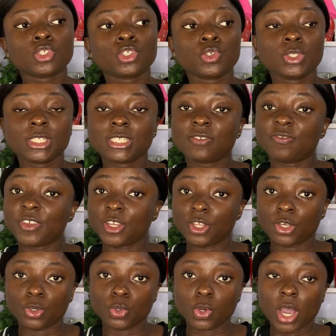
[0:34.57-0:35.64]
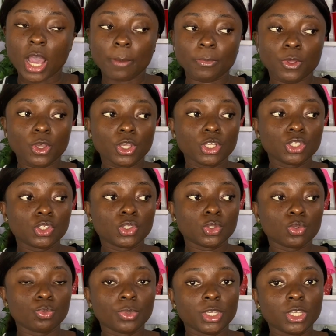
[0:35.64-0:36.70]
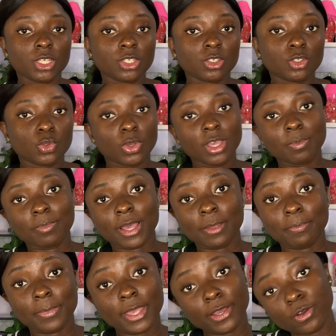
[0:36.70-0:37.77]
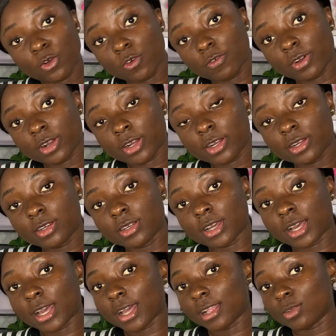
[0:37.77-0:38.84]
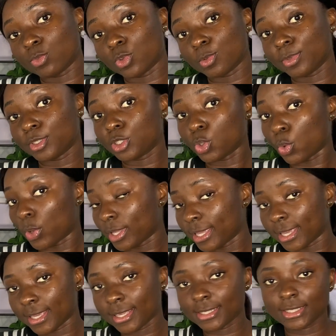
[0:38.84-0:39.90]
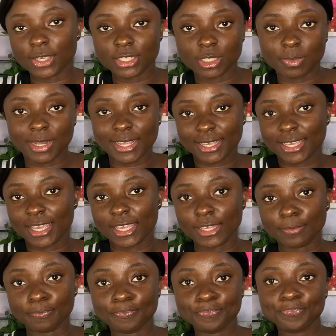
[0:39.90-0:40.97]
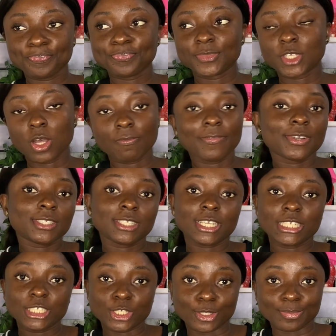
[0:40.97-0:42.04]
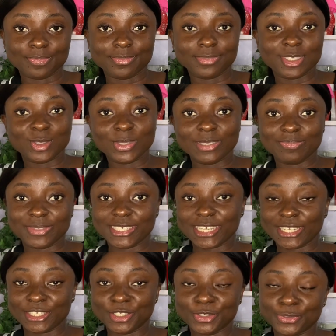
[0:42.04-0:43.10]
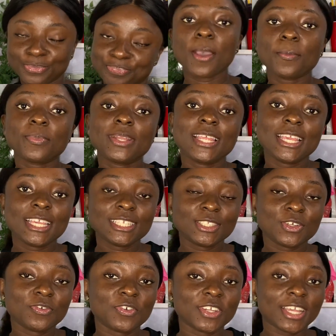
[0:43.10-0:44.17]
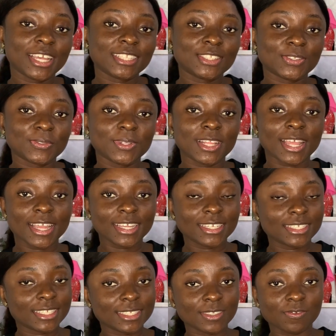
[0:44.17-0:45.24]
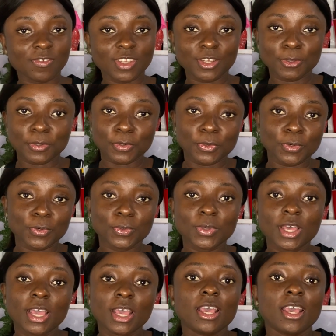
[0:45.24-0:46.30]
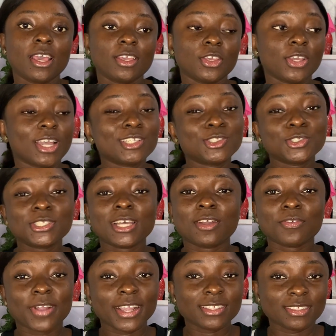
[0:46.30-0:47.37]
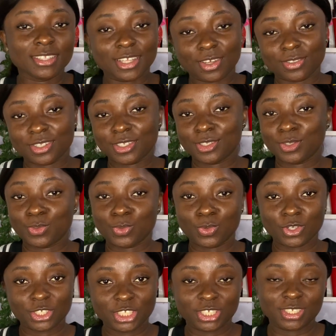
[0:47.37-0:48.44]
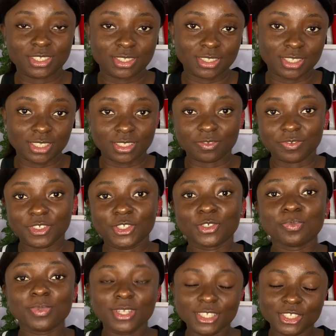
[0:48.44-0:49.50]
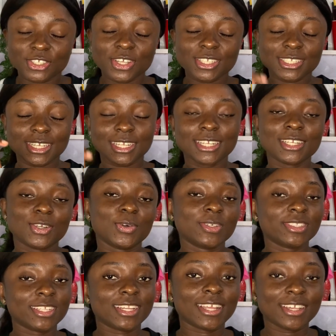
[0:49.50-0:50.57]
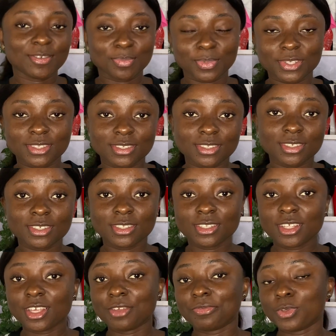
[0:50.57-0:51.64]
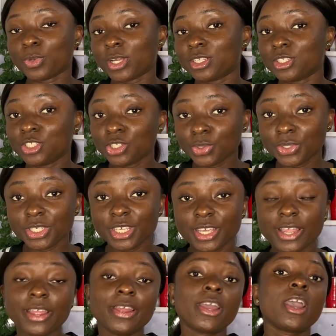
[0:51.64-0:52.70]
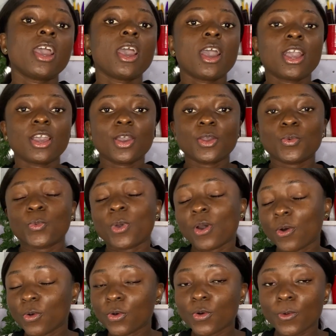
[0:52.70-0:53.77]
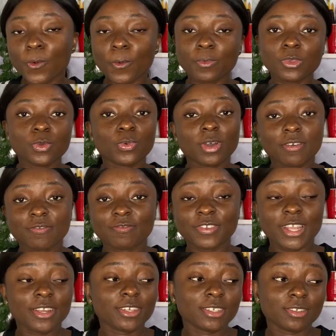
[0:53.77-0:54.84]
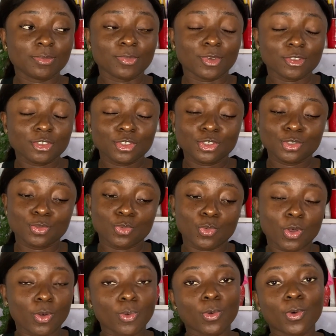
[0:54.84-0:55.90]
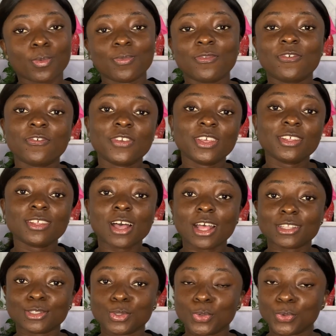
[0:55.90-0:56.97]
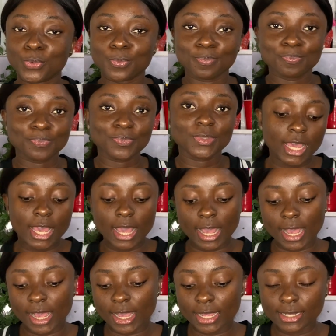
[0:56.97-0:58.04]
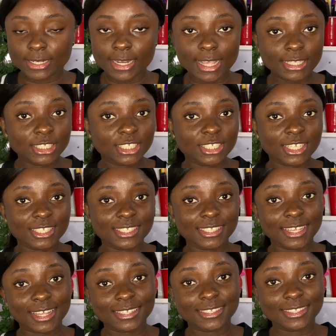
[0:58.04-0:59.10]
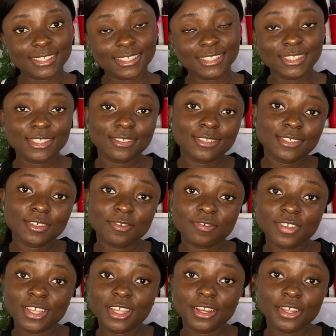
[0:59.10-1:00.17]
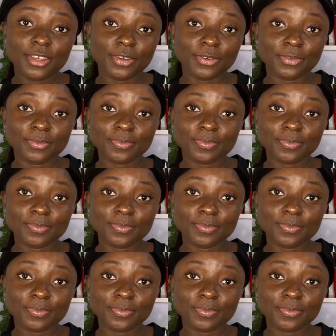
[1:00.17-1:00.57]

To do this video, I'm going to be doing my makeover and we'll be talking. It's going to be like a conversation between me and you. Please don't forget to like this video. You can do that right now as you're watching this video. Please just click on the like button. If you are new here, welcome. You are very much welcome. Feel at home. And let's just get into the video.